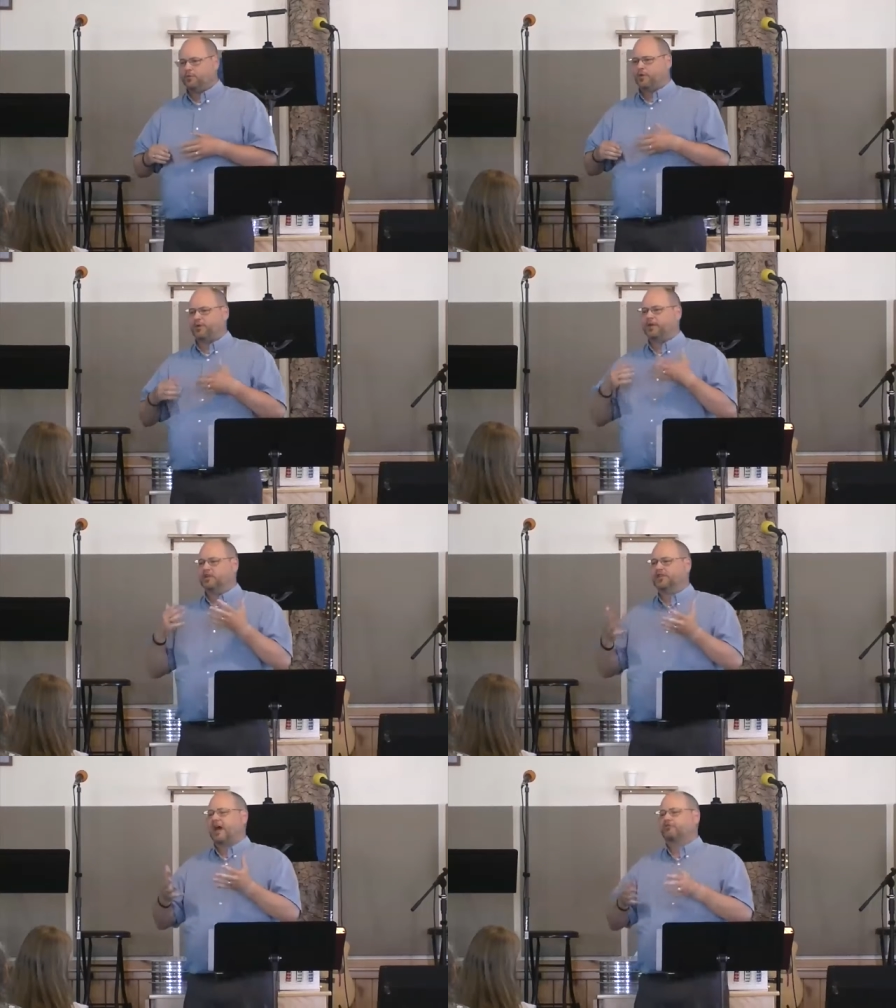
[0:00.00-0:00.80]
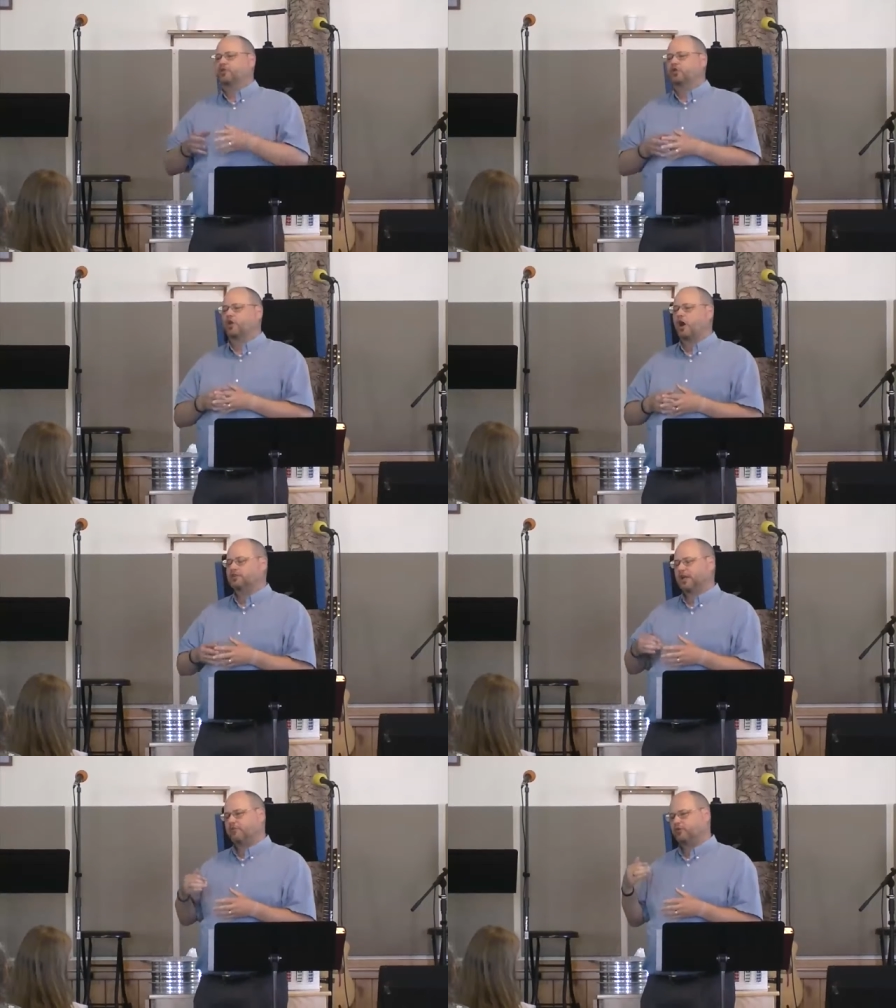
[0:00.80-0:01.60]
but because after the
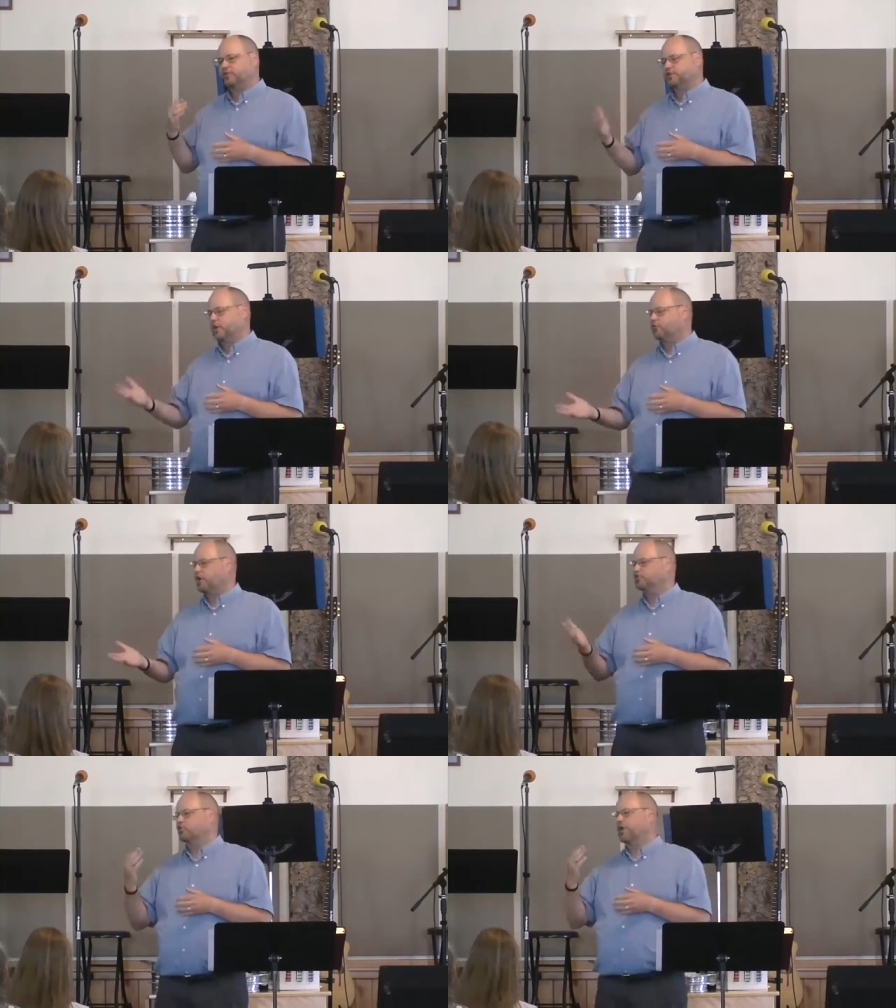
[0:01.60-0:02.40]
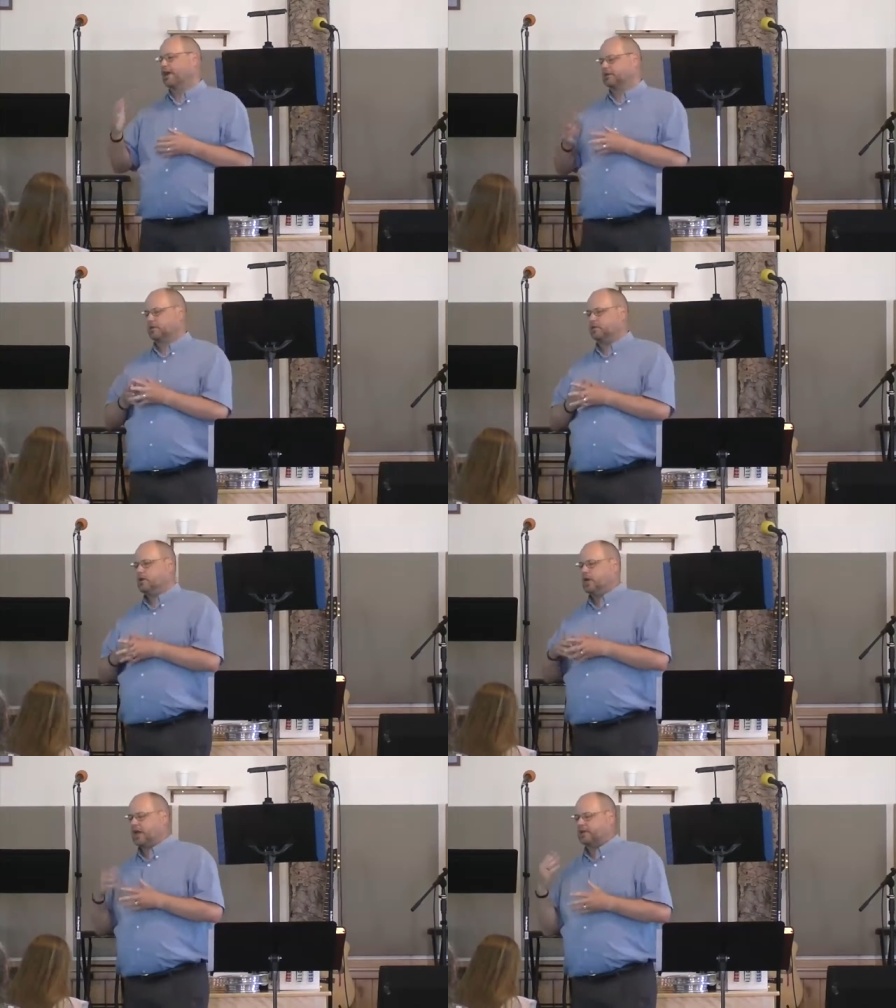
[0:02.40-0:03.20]
cross, after his son resurrected
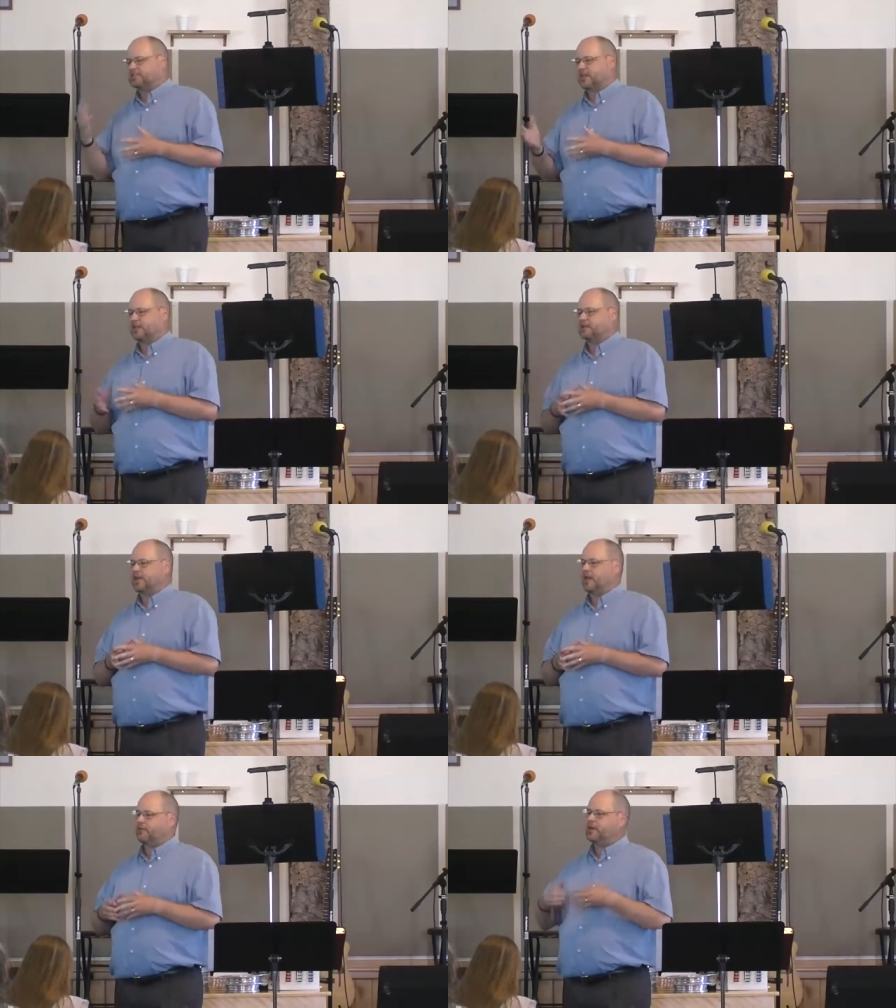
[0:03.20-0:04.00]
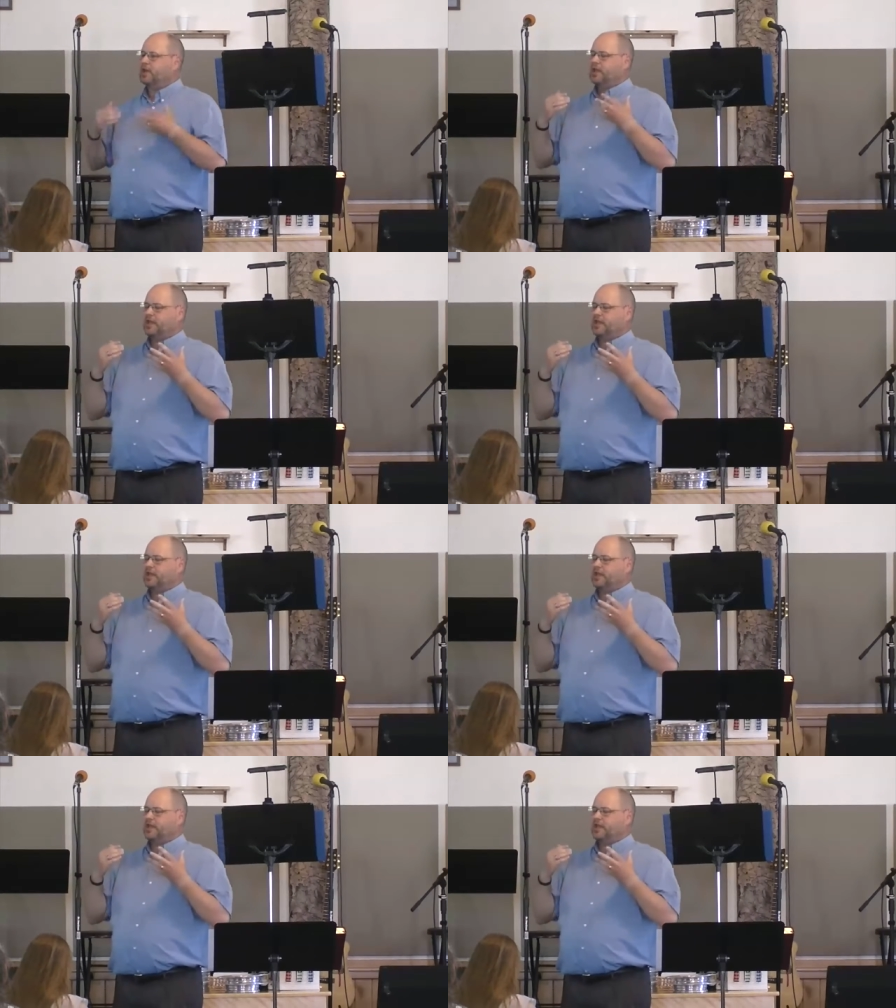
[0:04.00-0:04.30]
and ascended to heaven,